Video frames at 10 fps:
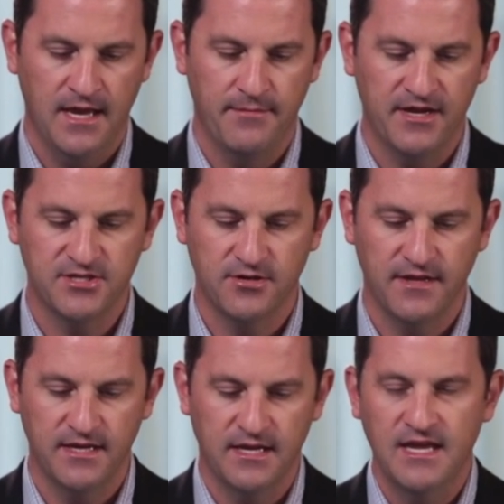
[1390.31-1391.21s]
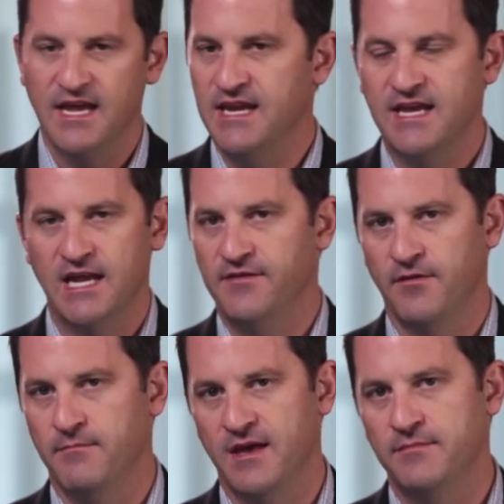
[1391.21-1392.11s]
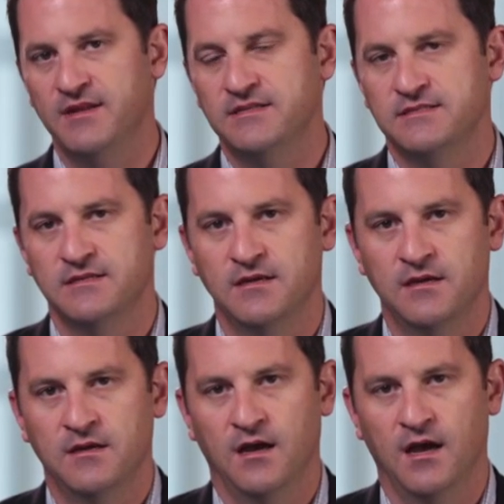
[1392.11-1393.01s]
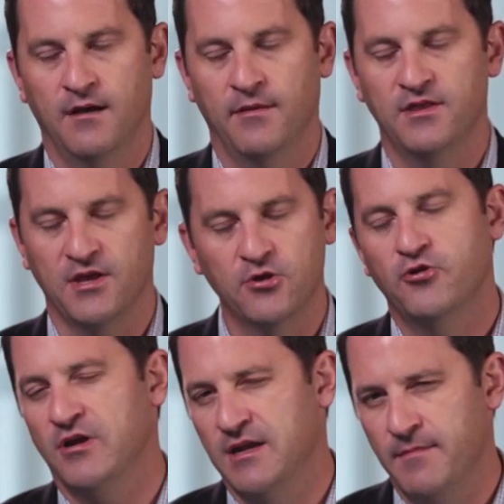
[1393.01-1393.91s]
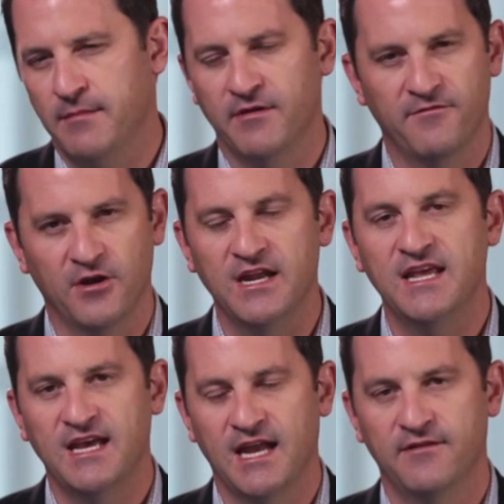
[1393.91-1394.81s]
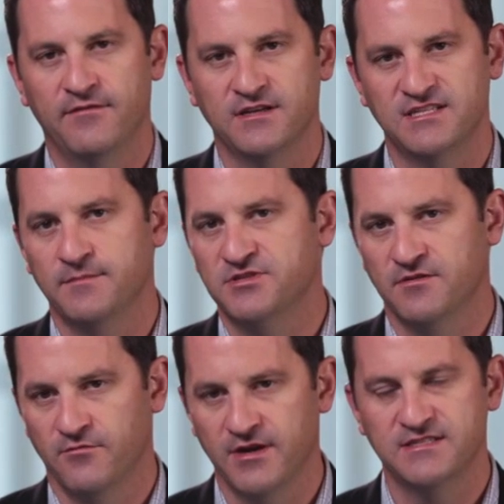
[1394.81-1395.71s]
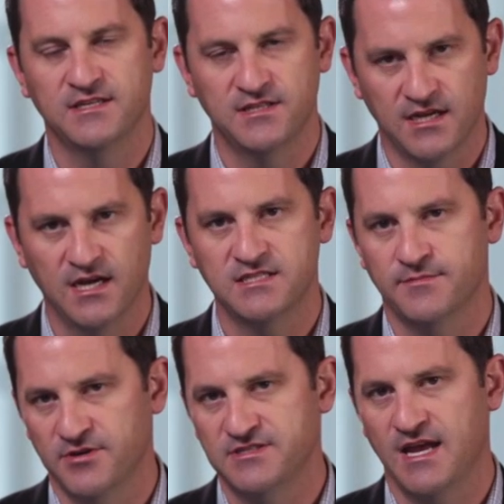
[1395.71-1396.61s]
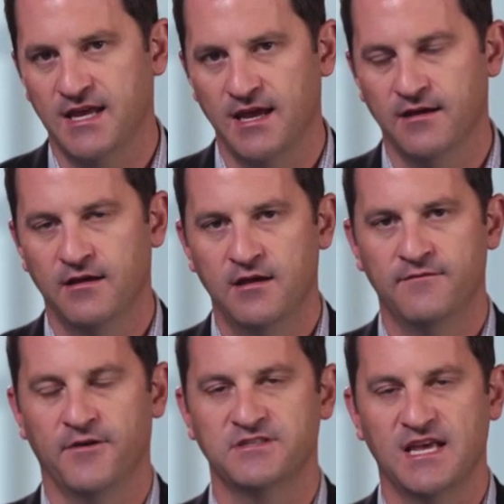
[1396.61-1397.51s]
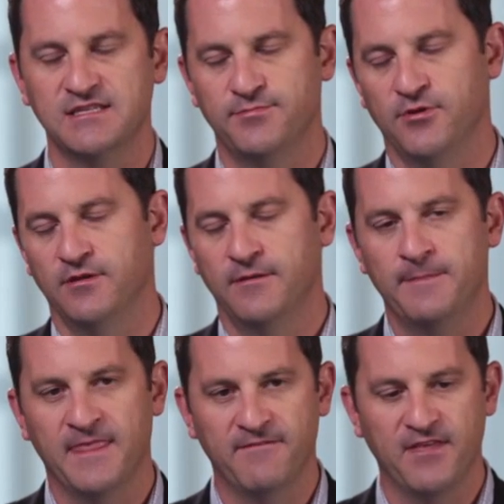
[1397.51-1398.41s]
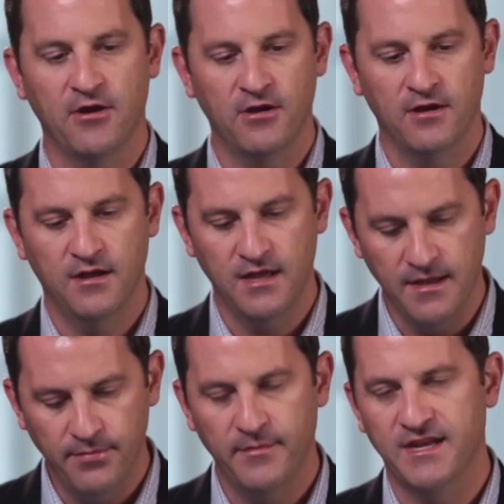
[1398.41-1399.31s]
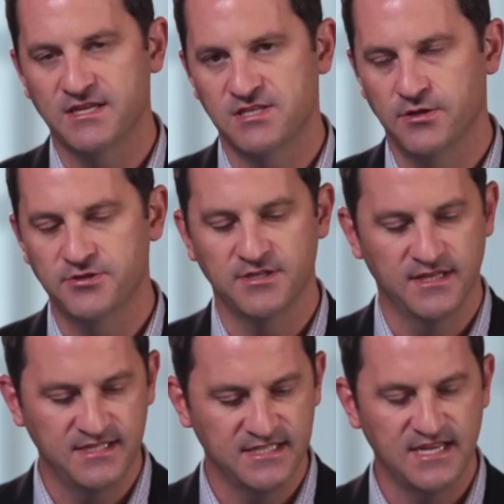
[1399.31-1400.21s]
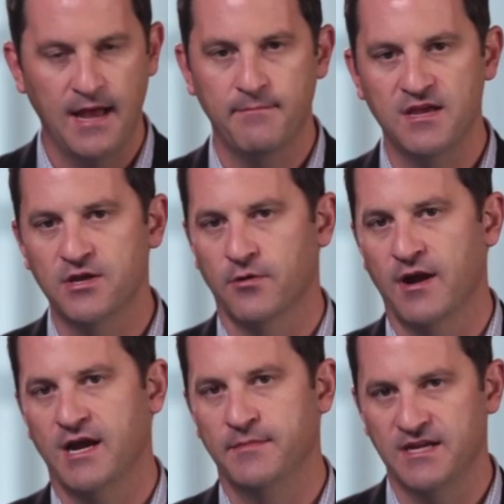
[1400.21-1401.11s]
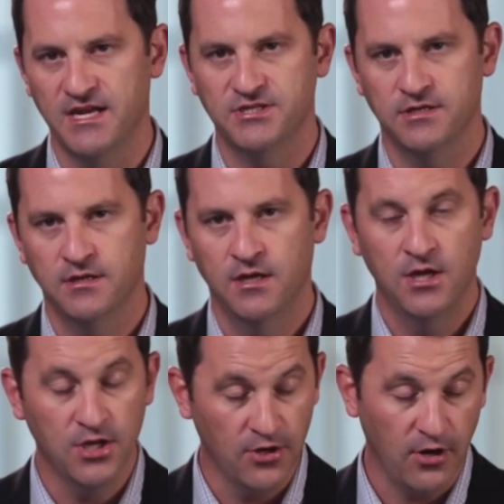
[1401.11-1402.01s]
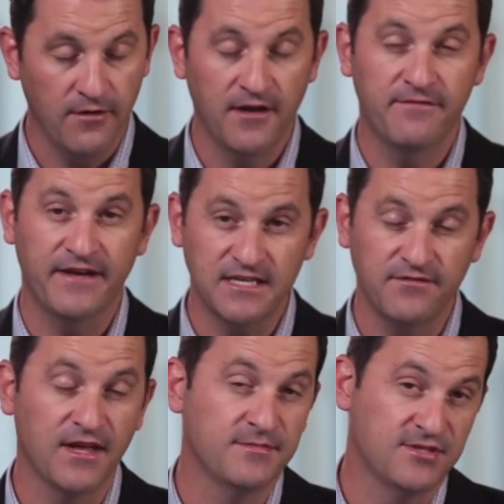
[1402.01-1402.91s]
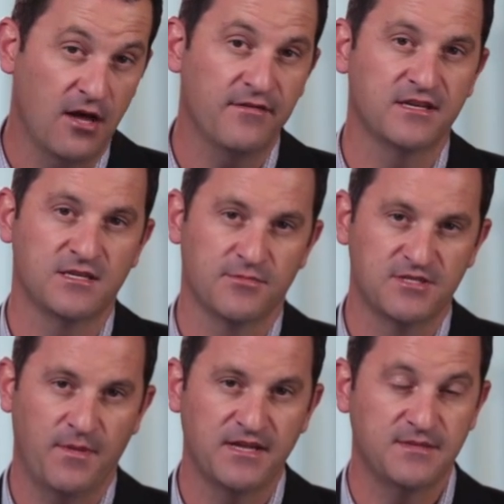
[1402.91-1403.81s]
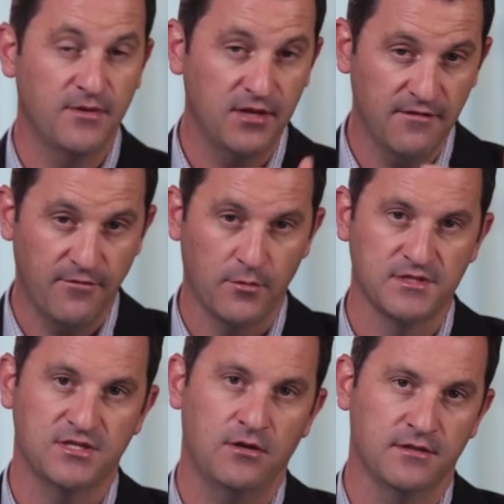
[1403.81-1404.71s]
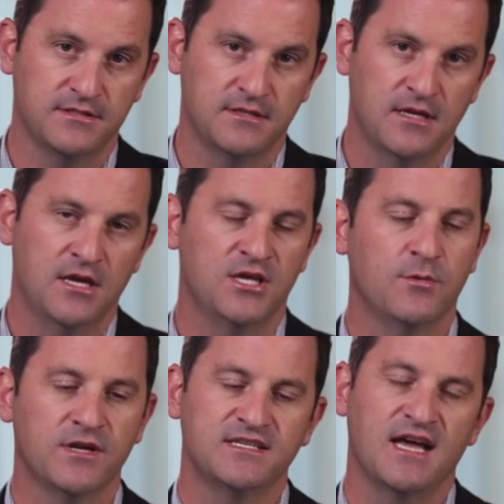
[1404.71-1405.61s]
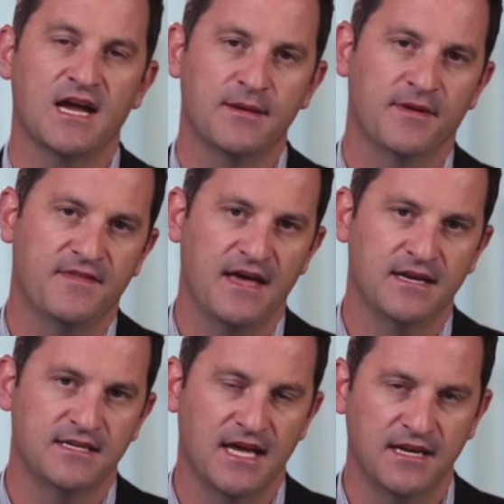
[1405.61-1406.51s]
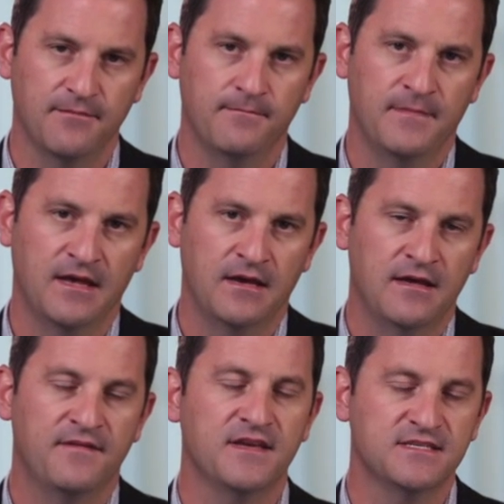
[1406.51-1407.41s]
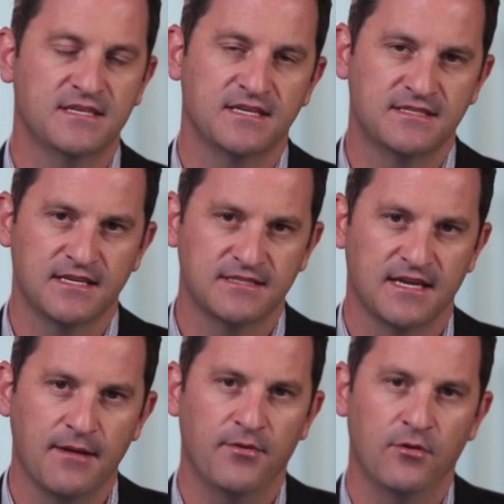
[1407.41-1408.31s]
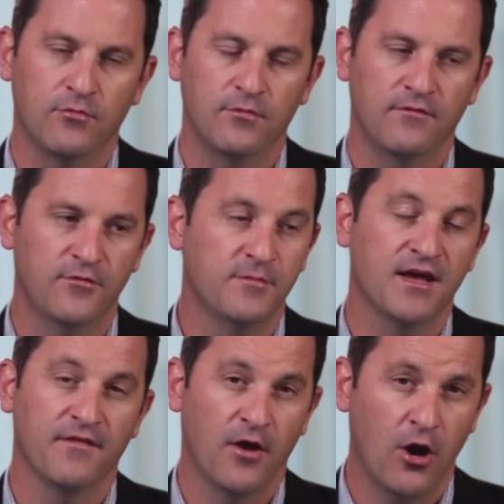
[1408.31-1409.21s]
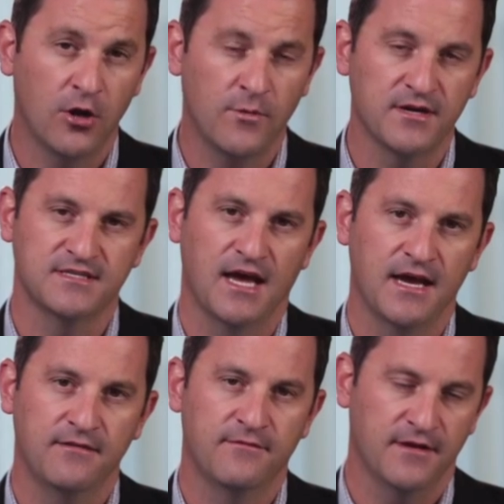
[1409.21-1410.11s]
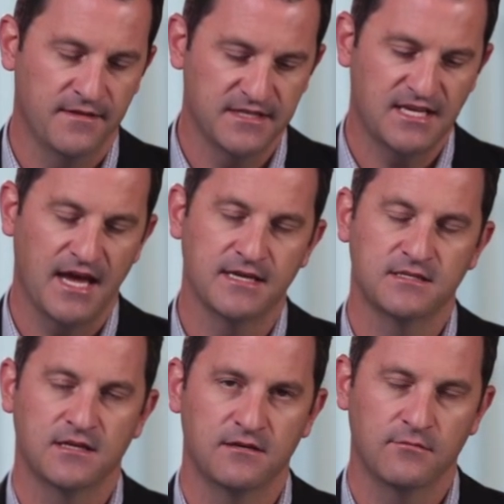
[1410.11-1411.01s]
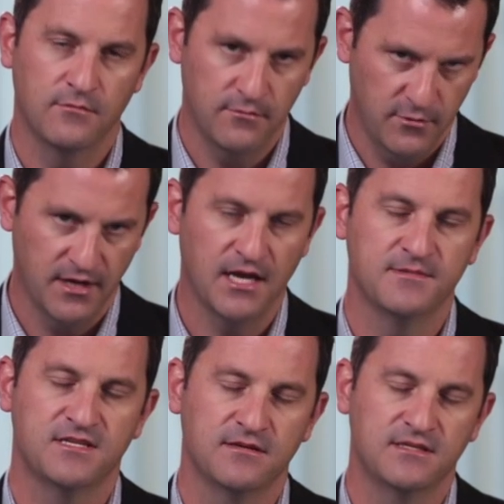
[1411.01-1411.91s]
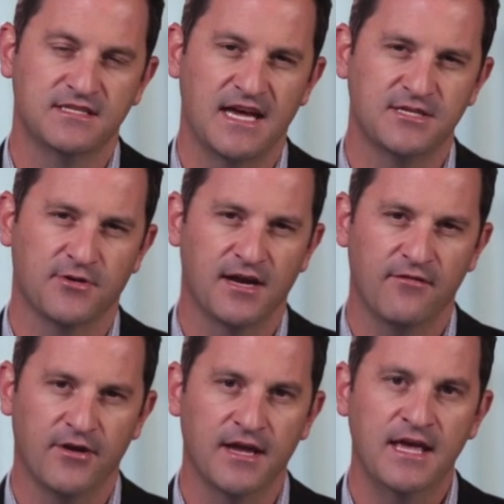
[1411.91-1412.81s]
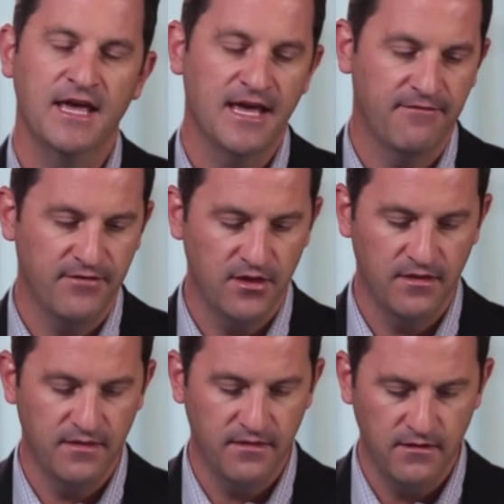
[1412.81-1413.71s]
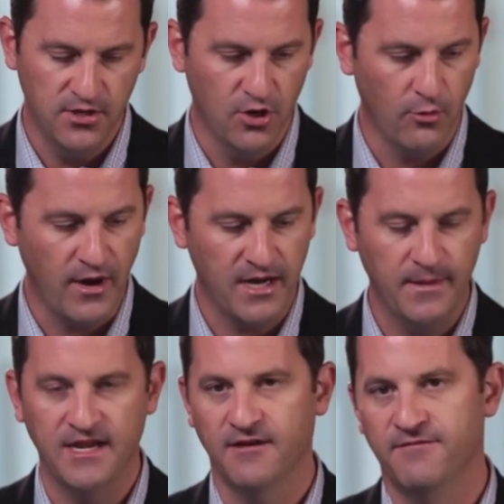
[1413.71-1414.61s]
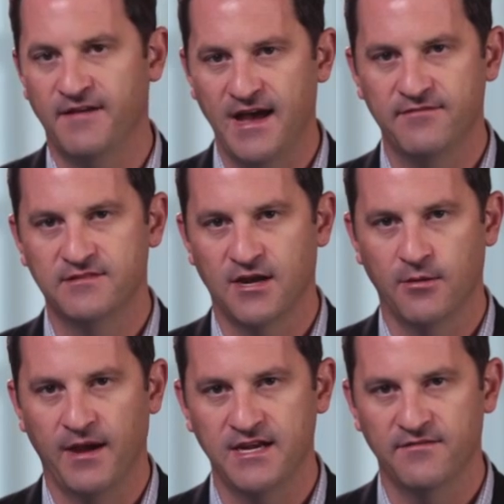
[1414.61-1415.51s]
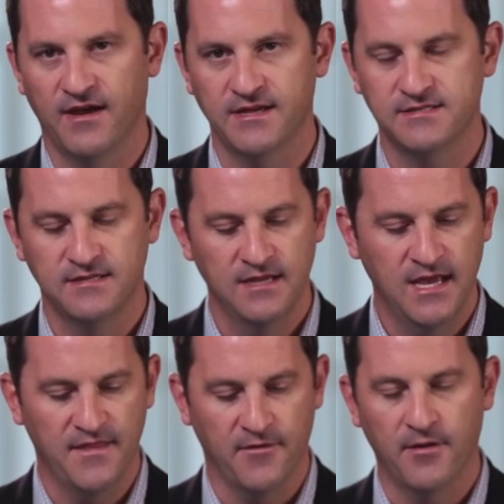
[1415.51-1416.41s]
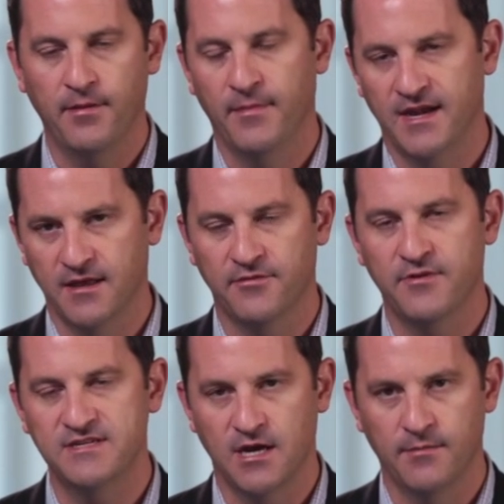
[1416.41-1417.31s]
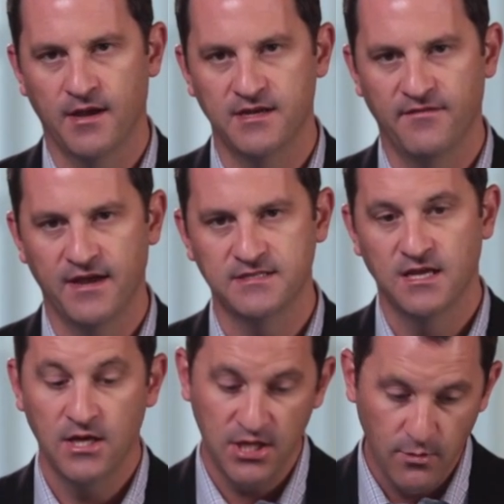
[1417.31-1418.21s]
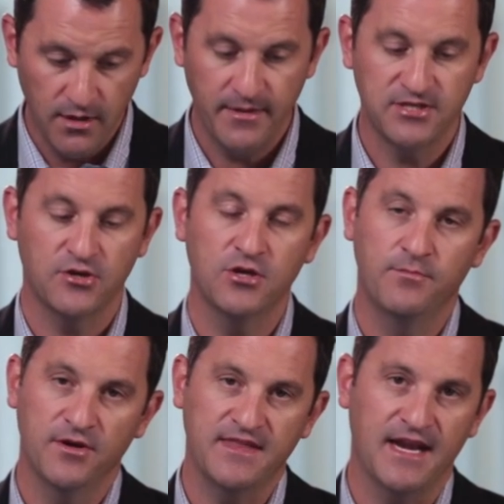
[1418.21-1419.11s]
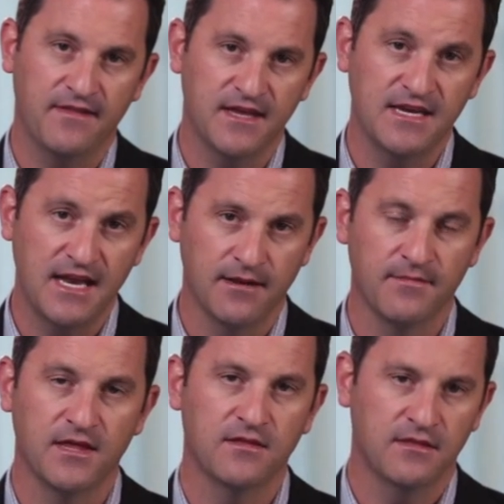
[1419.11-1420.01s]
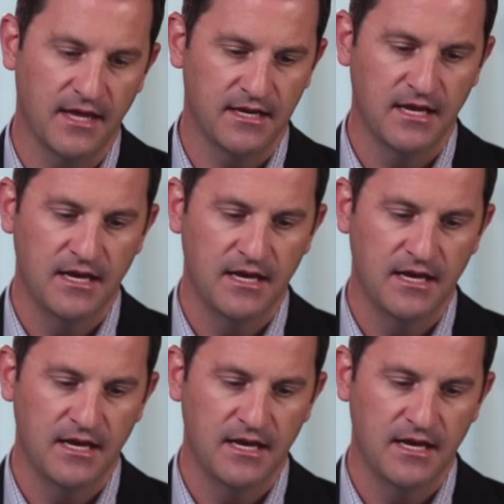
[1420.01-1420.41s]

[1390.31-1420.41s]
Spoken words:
And make sure that any kind of amendments, that you create an amendment for any kind of assumption of risk that the customer is taking. For example, if they're implementing a solution that does not meet your recommendation, you're effectively absolving some responsibility for results. You want to document that in addendum. The easiest example would be on the hardware side in this case, and when it comes to disaster recovery. If you're recommending a 5 terabyte device and they're implementing a 3 terabyte device, you want to make sure you put that in the addendum, that